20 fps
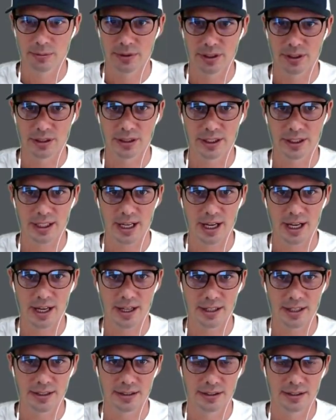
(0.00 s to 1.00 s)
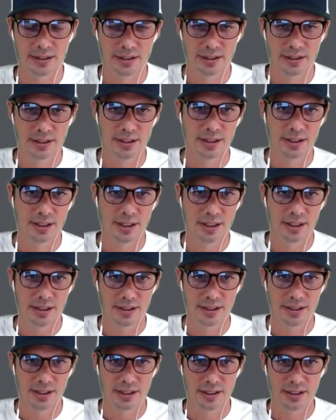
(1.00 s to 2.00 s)
I'm going to click add,
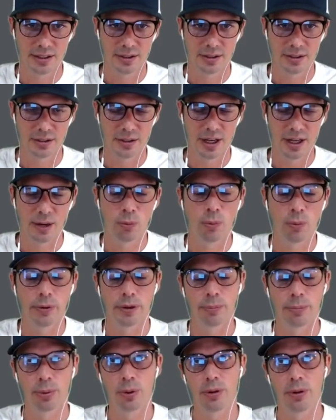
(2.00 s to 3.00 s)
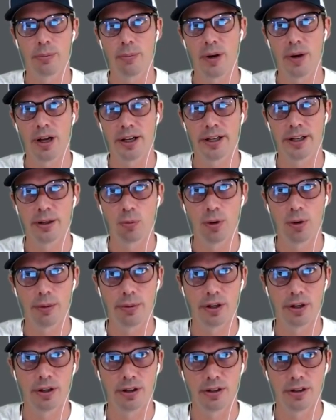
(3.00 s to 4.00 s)
and here I want to put my
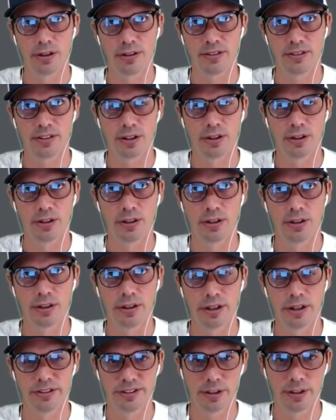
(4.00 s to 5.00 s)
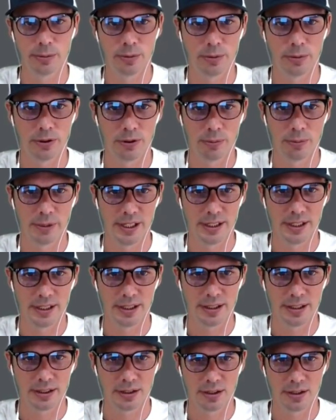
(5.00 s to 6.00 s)
webinars on a
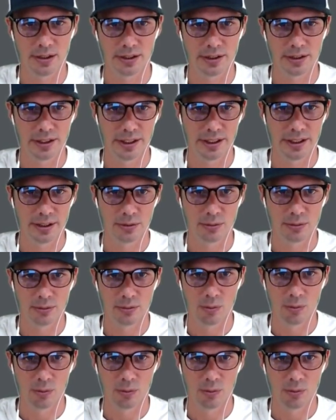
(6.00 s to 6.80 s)
subdomain called like